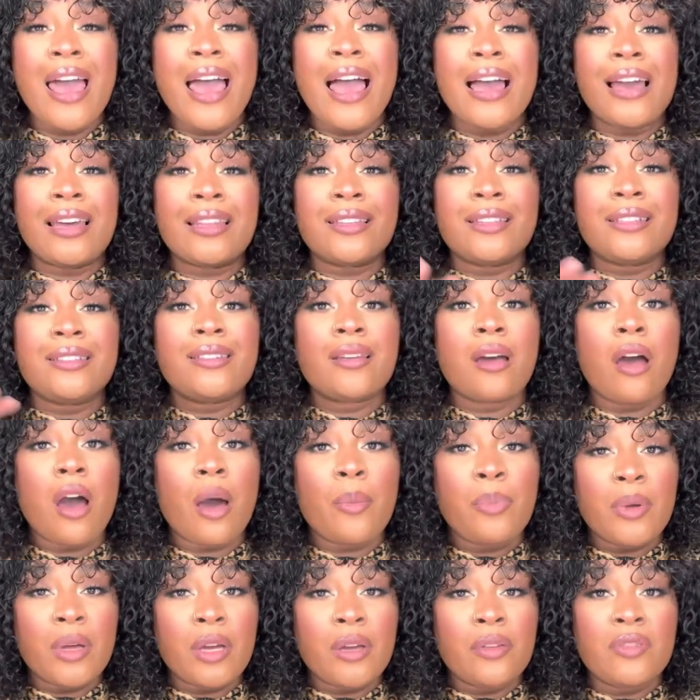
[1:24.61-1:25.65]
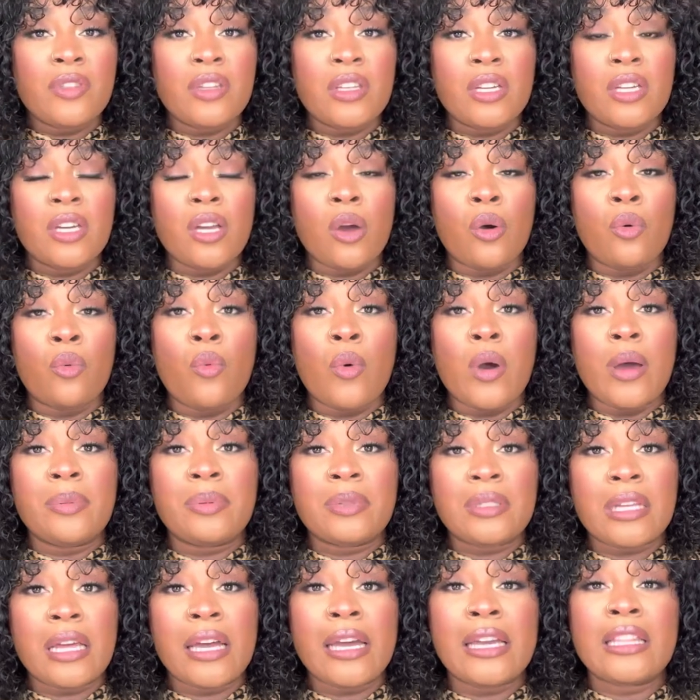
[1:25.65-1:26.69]
at the top of the
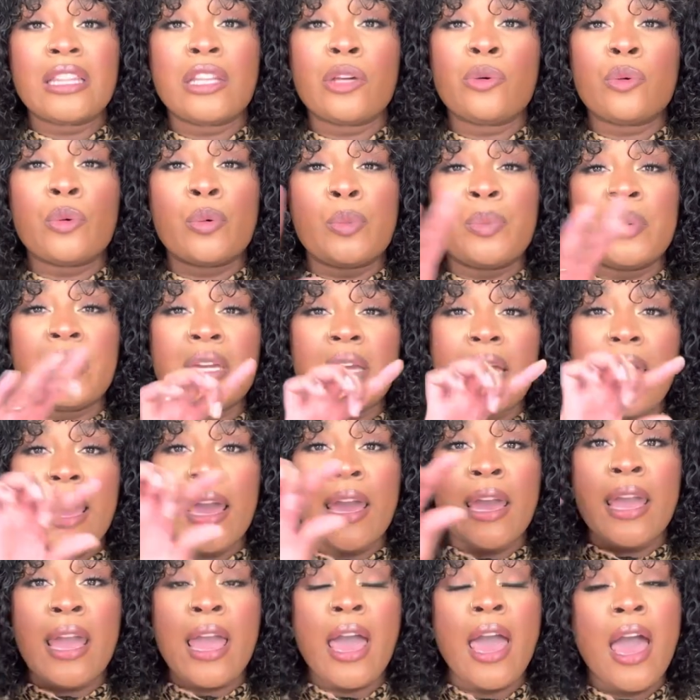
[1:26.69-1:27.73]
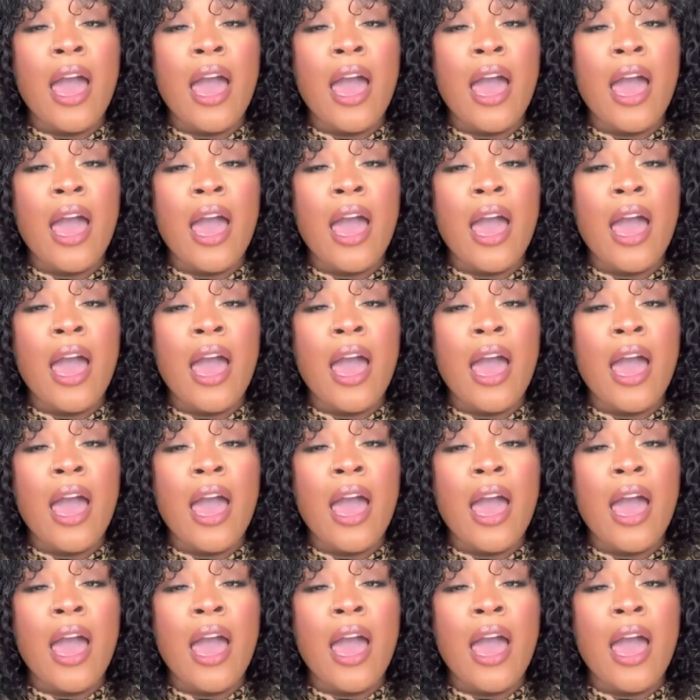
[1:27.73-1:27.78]
website, there will be a